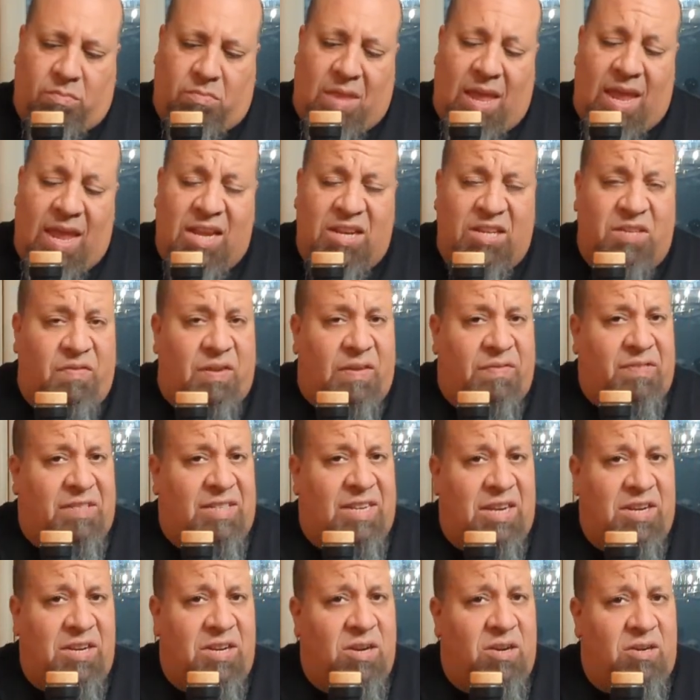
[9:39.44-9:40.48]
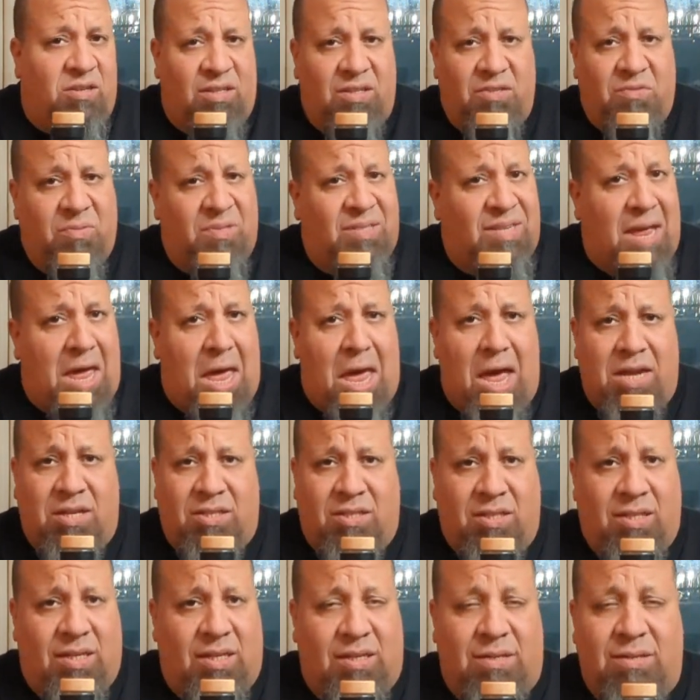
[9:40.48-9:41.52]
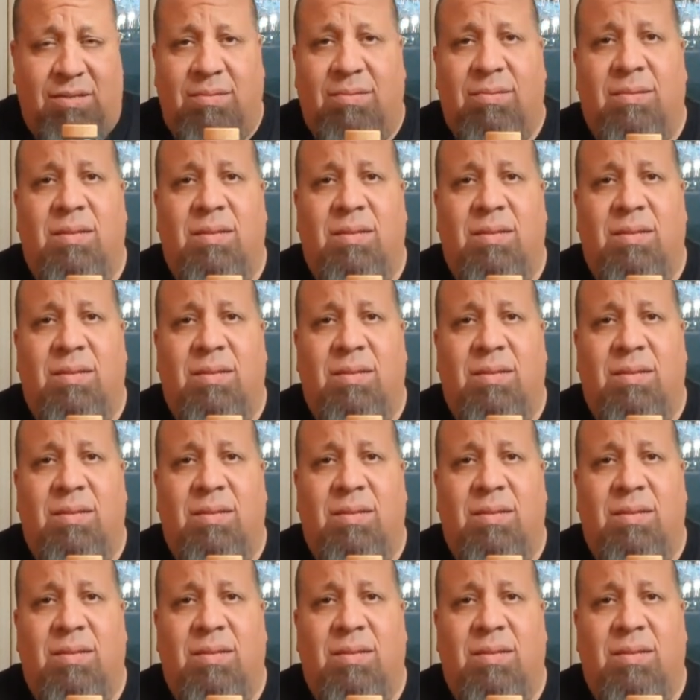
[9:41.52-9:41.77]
age 15 years, this was excellent.